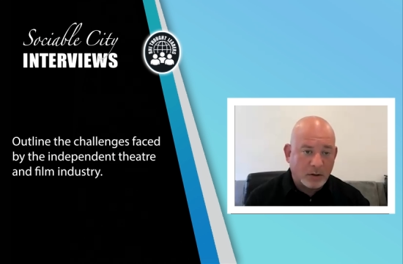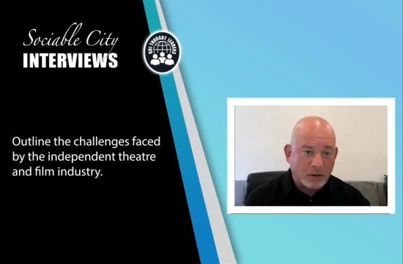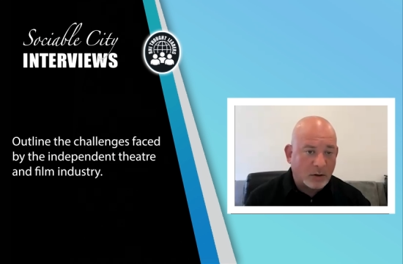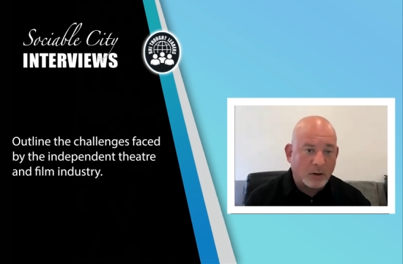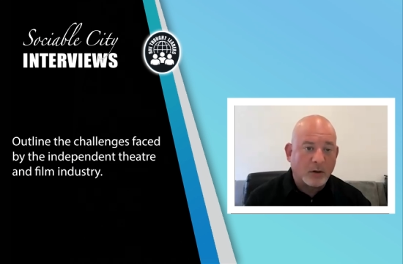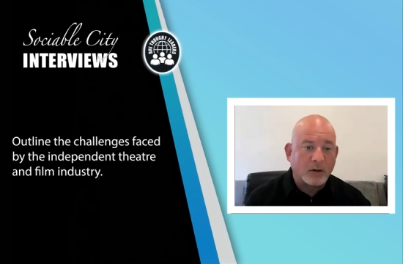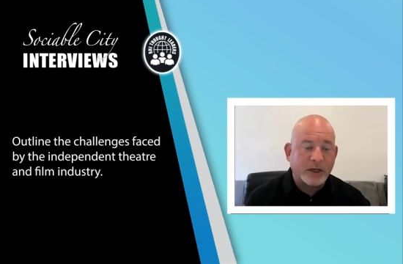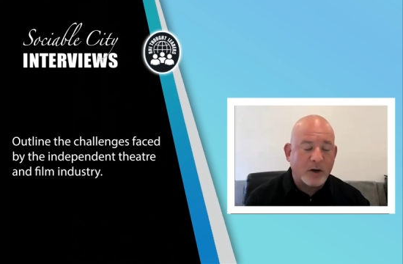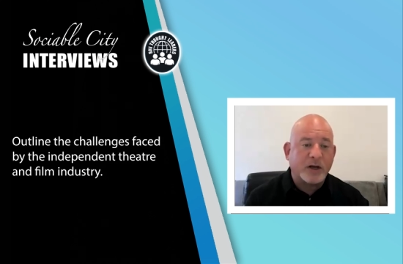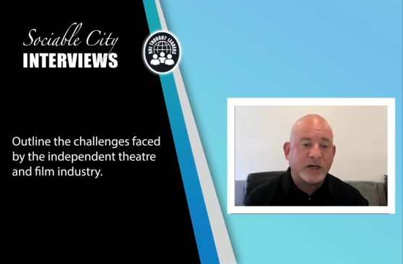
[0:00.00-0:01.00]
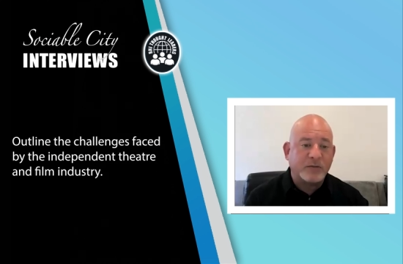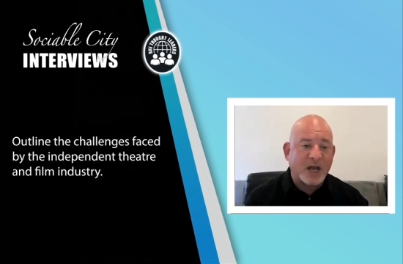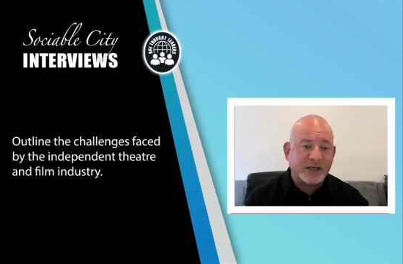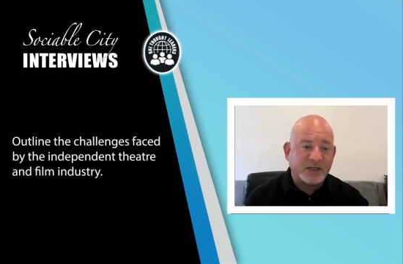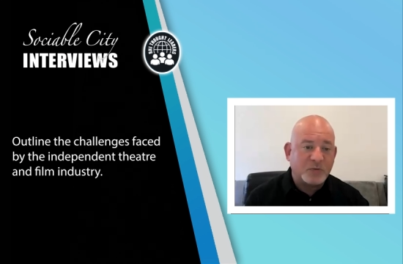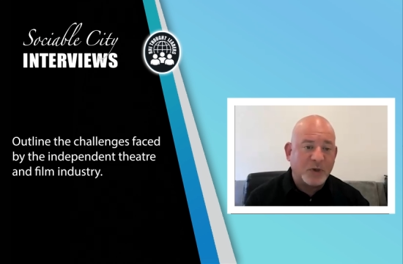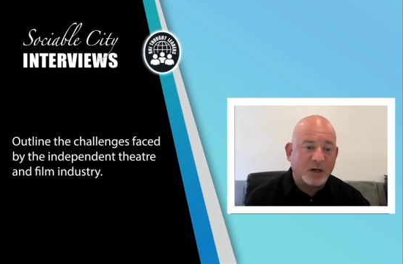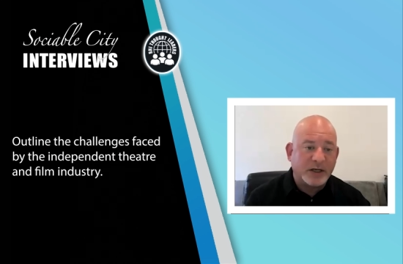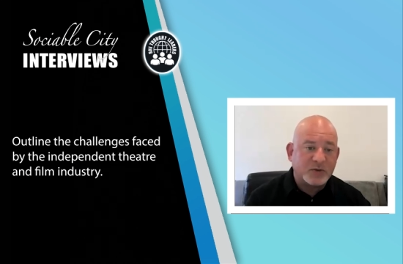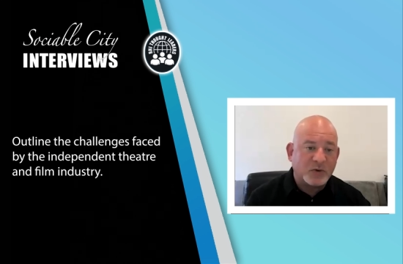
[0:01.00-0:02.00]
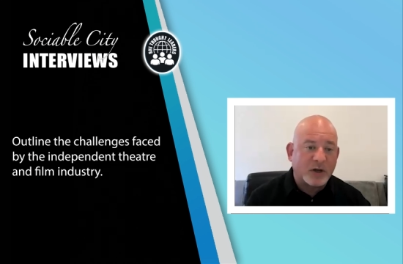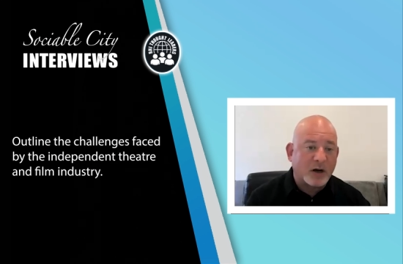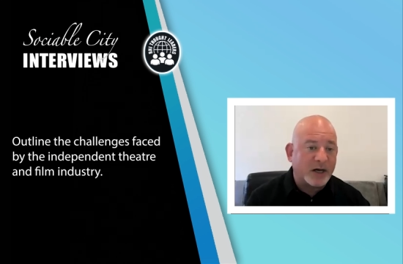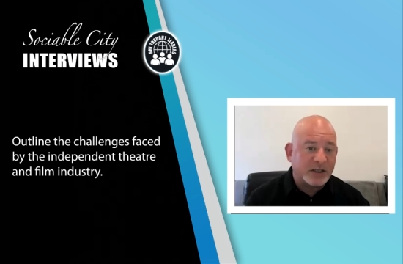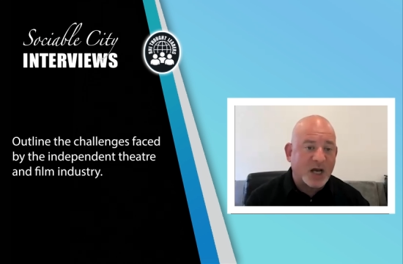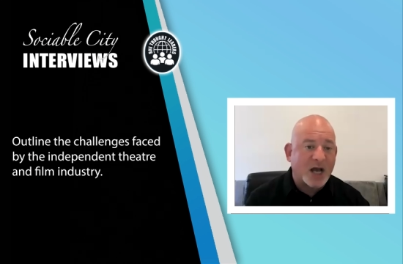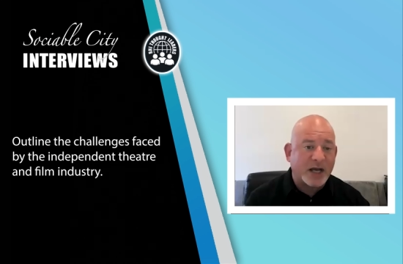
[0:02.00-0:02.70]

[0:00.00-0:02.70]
early on in my experience with RHI.